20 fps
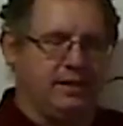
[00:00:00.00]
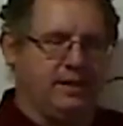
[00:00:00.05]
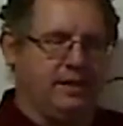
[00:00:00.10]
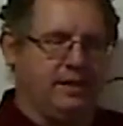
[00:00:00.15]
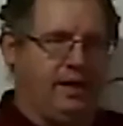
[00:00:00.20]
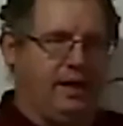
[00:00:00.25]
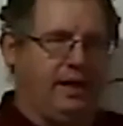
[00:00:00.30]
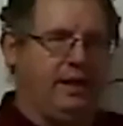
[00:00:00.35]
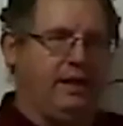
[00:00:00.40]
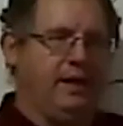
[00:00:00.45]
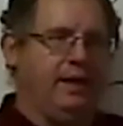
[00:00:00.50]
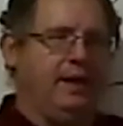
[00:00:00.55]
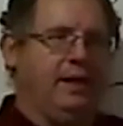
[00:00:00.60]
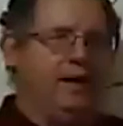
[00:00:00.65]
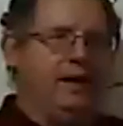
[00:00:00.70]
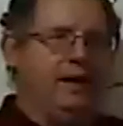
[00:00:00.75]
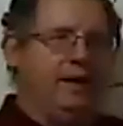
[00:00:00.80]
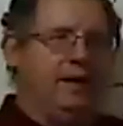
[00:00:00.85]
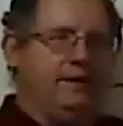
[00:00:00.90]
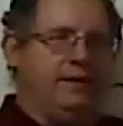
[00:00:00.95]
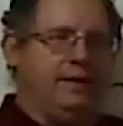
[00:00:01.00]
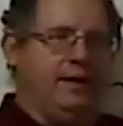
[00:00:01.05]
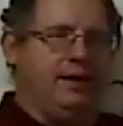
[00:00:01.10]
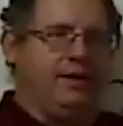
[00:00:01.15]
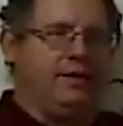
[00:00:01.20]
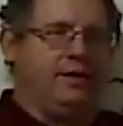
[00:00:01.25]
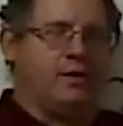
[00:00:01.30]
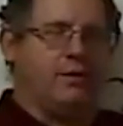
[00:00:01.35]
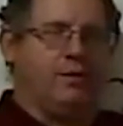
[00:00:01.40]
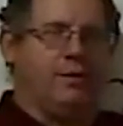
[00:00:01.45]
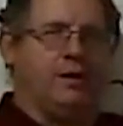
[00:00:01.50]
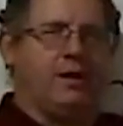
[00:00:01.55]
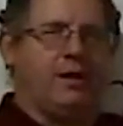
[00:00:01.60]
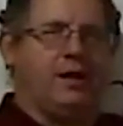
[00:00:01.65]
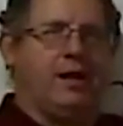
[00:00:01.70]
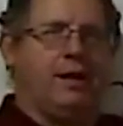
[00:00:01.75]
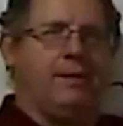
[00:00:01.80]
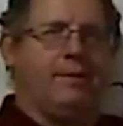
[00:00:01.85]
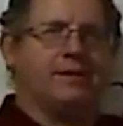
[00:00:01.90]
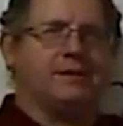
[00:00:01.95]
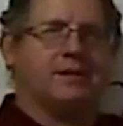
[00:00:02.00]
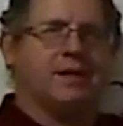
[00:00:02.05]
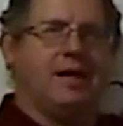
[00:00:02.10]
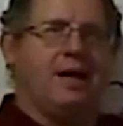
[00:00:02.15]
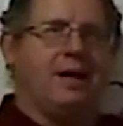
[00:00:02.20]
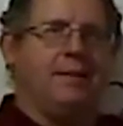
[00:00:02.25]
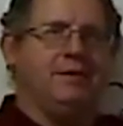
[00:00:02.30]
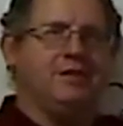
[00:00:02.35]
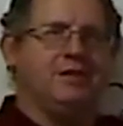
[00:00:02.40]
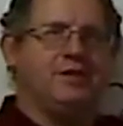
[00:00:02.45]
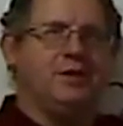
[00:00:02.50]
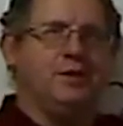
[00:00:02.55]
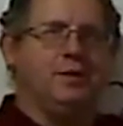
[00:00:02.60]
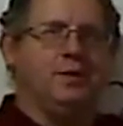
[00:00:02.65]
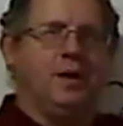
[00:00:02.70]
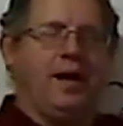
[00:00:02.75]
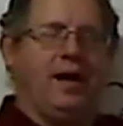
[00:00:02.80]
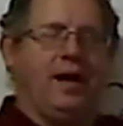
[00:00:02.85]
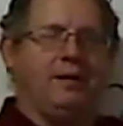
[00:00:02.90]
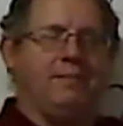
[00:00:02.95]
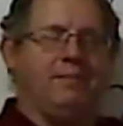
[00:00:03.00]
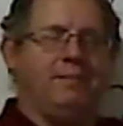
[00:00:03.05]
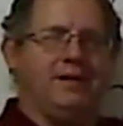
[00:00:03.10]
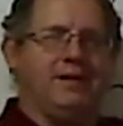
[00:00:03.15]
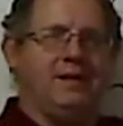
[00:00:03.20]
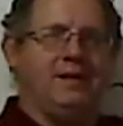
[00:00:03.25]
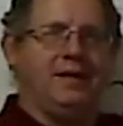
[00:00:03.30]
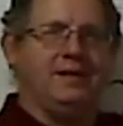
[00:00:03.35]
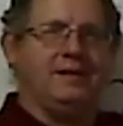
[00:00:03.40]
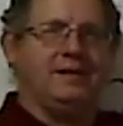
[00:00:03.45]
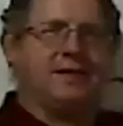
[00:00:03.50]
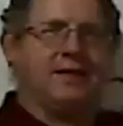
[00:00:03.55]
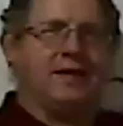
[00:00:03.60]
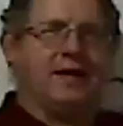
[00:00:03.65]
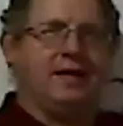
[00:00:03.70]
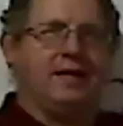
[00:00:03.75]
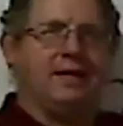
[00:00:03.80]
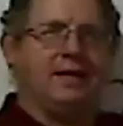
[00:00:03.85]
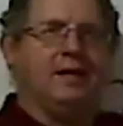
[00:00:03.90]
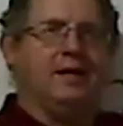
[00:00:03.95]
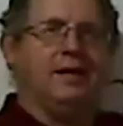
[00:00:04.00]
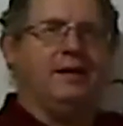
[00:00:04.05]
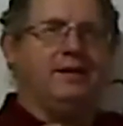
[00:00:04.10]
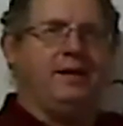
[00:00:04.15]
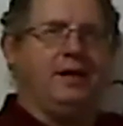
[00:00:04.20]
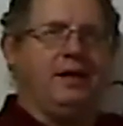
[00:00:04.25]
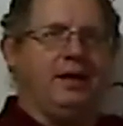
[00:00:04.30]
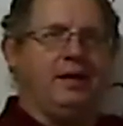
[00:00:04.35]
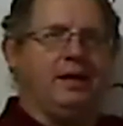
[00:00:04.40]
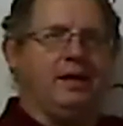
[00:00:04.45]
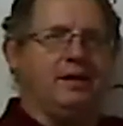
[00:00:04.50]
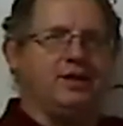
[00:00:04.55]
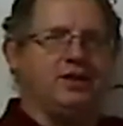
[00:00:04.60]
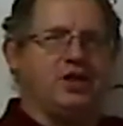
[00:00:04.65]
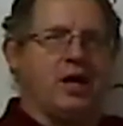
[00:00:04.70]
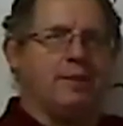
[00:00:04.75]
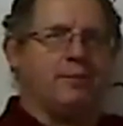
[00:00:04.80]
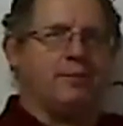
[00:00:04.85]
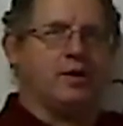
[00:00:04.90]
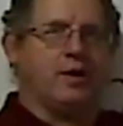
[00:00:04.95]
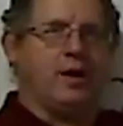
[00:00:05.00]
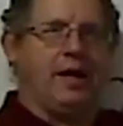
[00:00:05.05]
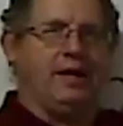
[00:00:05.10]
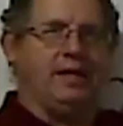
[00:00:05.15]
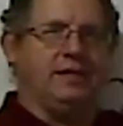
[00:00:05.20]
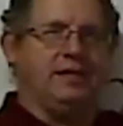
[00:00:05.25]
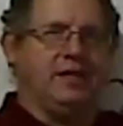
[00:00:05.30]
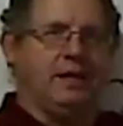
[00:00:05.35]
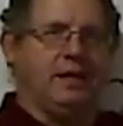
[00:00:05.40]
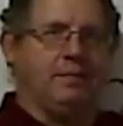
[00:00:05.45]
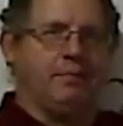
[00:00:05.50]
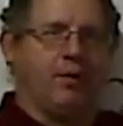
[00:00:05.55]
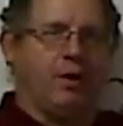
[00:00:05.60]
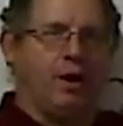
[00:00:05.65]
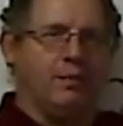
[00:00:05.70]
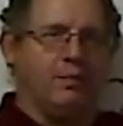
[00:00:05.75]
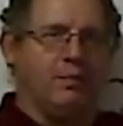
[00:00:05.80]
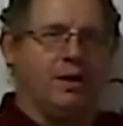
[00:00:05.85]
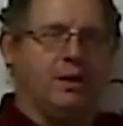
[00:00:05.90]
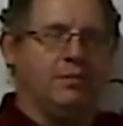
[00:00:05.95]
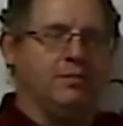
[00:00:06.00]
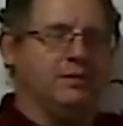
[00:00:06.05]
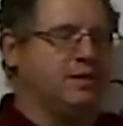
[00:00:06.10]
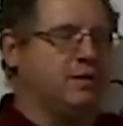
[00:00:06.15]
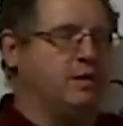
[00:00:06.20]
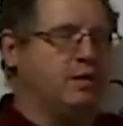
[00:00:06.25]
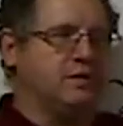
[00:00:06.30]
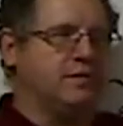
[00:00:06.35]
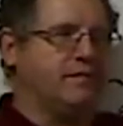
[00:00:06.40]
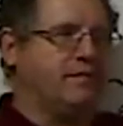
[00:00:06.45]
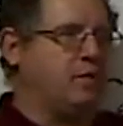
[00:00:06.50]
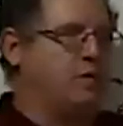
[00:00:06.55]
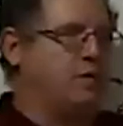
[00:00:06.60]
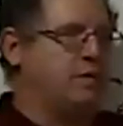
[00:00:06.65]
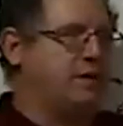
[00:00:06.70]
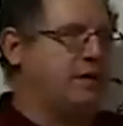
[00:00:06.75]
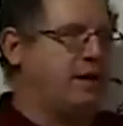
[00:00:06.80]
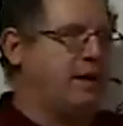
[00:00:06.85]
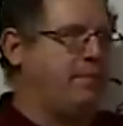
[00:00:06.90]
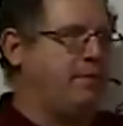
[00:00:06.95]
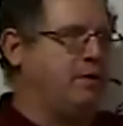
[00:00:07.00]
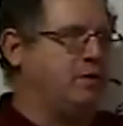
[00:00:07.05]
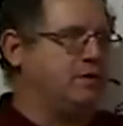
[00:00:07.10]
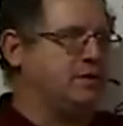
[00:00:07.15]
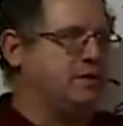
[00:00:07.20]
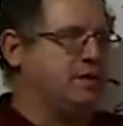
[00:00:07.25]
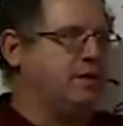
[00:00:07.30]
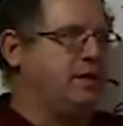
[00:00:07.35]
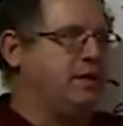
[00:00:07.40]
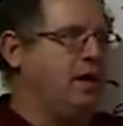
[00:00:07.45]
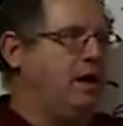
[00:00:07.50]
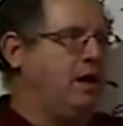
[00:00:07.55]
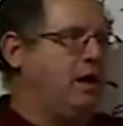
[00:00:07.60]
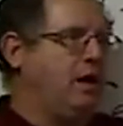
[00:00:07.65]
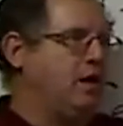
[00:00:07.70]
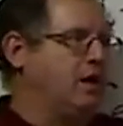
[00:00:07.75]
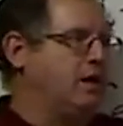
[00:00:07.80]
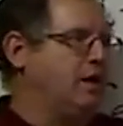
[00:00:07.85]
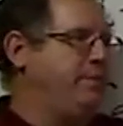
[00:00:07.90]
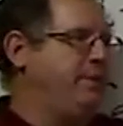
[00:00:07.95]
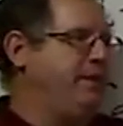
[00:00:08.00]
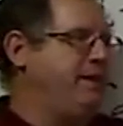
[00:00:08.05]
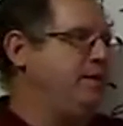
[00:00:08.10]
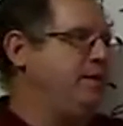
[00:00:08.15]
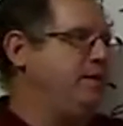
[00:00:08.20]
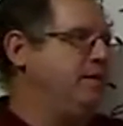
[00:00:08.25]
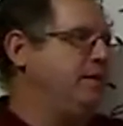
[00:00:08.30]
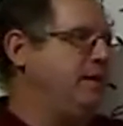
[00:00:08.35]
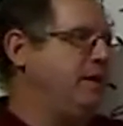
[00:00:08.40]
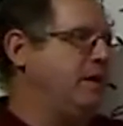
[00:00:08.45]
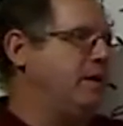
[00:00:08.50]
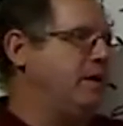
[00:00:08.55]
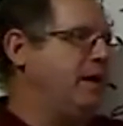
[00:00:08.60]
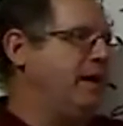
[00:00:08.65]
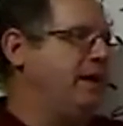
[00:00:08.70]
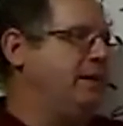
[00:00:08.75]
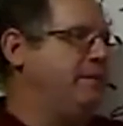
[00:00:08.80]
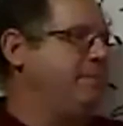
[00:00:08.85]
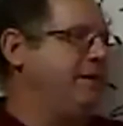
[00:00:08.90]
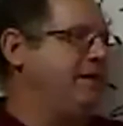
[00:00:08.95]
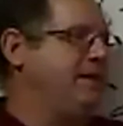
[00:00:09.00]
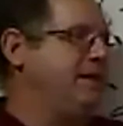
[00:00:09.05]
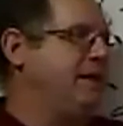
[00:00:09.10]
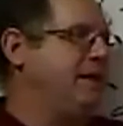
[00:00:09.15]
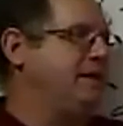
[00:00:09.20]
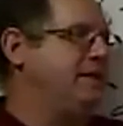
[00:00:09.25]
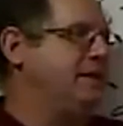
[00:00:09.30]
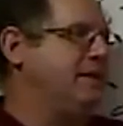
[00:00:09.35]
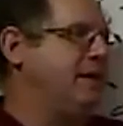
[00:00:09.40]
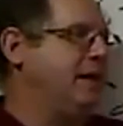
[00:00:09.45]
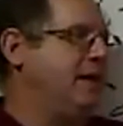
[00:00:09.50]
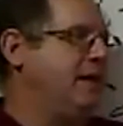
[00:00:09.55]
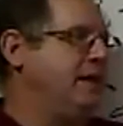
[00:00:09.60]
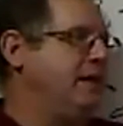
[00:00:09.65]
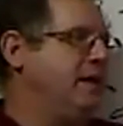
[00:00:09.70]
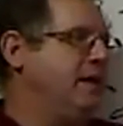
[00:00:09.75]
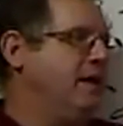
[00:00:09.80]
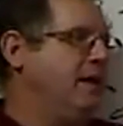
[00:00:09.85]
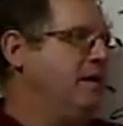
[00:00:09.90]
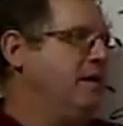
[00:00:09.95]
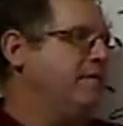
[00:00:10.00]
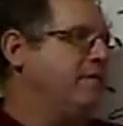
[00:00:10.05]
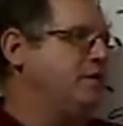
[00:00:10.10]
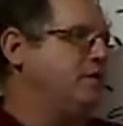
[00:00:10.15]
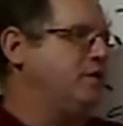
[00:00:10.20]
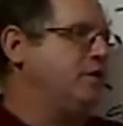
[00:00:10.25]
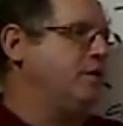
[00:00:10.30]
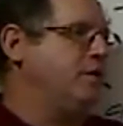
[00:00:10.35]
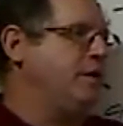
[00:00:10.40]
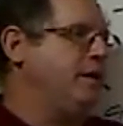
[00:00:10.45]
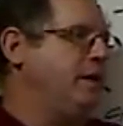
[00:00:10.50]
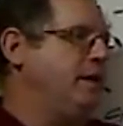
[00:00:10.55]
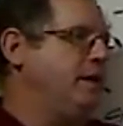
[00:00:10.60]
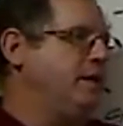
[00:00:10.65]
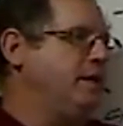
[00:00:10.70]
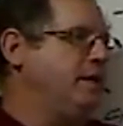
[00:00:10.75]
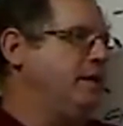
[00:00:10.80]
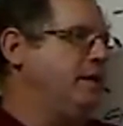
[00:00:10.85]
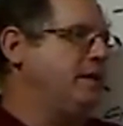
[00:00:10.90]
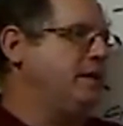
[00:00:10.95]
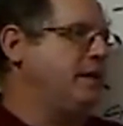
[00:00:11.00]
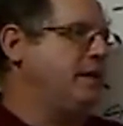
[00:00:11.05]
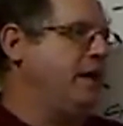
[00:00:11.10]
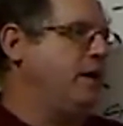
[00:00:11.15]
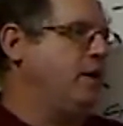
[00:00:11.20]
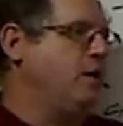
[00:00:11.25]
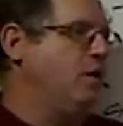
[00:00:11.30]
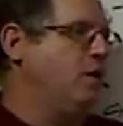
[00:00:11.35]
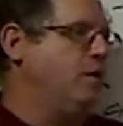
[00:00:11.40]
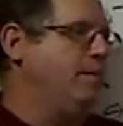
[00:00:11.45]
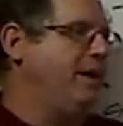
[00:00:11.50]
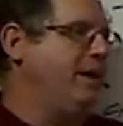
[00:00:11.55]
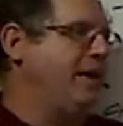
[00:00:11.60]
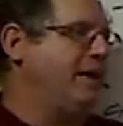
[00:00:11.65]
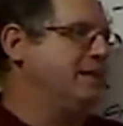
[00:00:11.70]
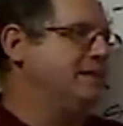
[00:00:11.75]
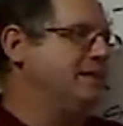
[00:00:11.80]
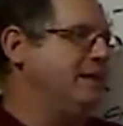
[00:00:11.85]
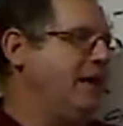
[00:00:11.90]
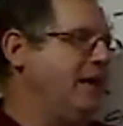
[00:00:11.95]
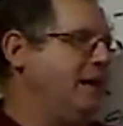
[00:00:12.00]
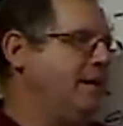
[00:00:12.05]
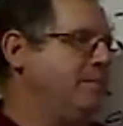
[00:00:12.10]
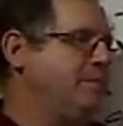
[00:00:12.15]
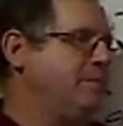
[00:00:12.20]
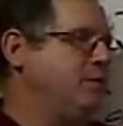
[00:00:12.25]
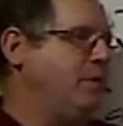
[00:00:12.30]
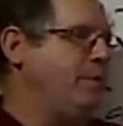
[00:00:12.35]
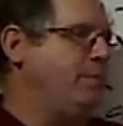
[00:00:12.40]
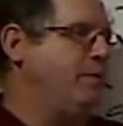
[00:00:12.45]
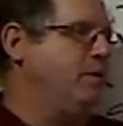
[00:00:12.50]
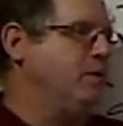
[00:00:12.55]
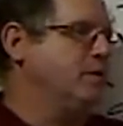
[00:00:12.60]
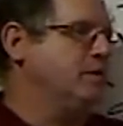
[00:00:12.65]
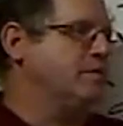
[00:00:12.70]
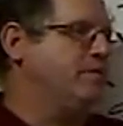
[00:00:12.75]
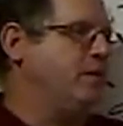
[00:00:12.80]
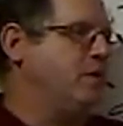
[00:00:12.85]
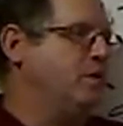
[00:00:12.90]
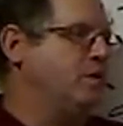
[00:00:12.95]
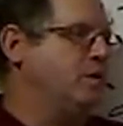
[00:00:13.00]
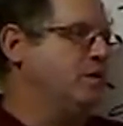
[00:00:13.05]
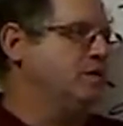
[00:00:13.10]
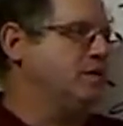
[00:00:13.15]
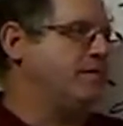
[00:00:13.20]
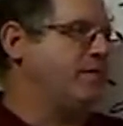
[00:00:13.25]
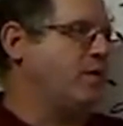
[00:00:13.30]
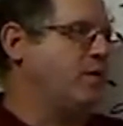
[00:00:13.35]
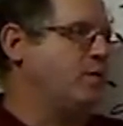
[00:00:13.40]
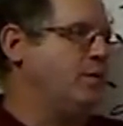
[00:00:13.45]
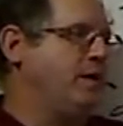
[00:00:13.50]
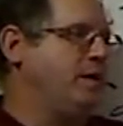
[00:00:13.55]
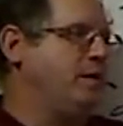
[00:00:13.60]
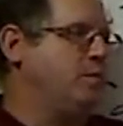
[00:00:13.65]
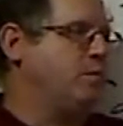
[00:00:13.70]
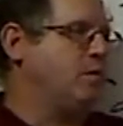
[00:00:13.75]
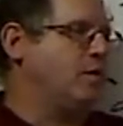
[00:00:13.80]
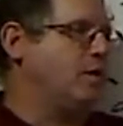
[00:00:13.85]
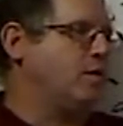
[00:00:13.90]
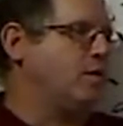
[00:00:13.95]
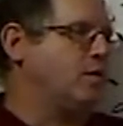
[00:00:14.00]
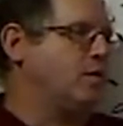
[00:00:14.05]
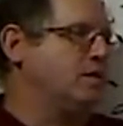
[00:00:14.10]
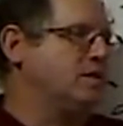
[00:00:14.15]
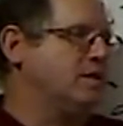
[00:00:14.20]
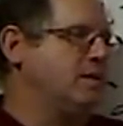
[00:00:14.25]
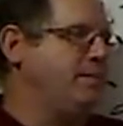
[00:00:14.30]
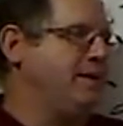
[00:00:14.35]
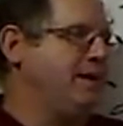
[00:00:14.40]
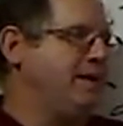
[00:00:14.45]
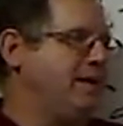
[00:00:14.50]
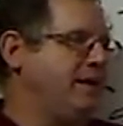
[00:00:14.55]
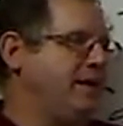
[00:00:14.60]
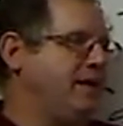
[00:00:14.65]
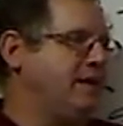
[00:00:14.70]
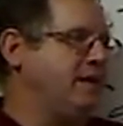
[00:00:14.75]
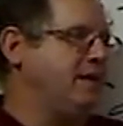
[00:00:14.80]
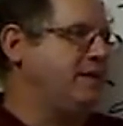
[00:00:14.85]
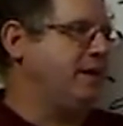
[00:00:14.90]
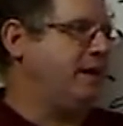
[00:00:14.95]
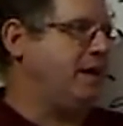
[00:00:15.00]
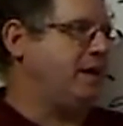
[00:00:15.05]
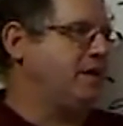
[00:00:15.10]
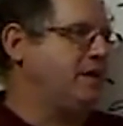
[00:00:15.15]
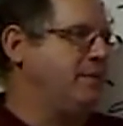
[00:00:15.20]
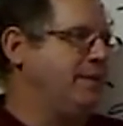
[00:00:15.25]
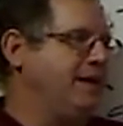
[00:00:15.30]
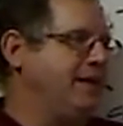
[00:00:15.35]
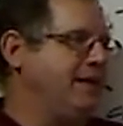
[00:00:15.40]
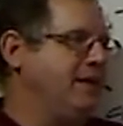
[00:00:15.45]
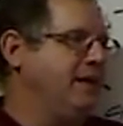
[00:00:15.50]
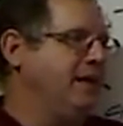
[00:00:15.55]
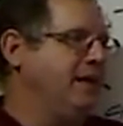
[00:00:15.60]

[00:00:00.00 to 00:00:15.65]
of the day. The thermodynamics lab is due at midnight tonight. The chapter 18 problems, those 4 that I posted, are going to be due there at midnight tonight. For turning in the take-home exam, do we post photos of our written work or submit it in a document?